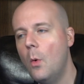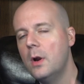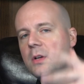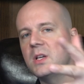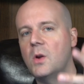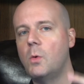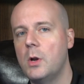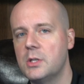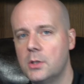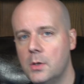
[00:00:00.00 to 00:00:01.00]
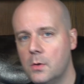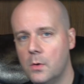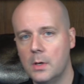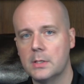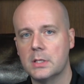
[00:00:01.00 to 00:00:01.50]
Well, here's a question to you,
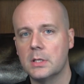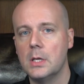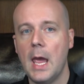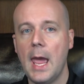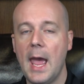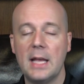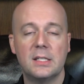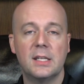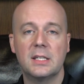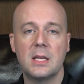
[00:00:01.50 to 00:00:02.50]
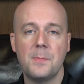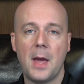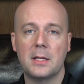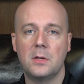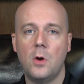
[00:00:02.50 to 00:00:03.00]
Chris. As things get
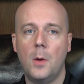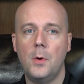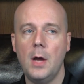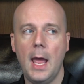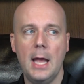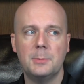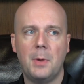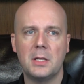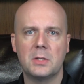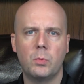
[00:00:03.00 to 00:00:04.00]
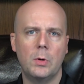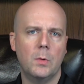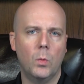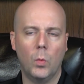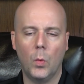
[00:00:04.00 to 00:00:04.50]
back to normal, as bus
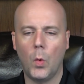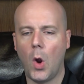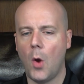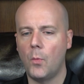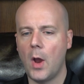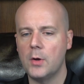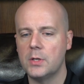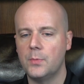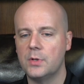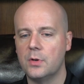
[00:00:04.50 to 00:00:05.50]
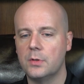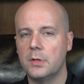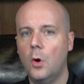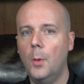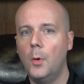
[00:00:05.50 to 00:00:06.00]
ridership returns to
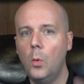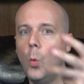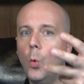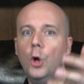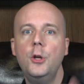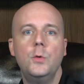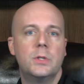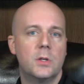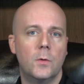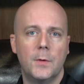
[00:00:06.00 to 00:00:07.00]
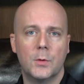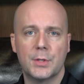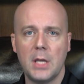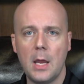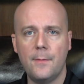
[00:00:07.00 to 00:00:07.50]
normal, would you still feel
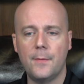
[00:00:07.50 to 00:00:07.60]
safe?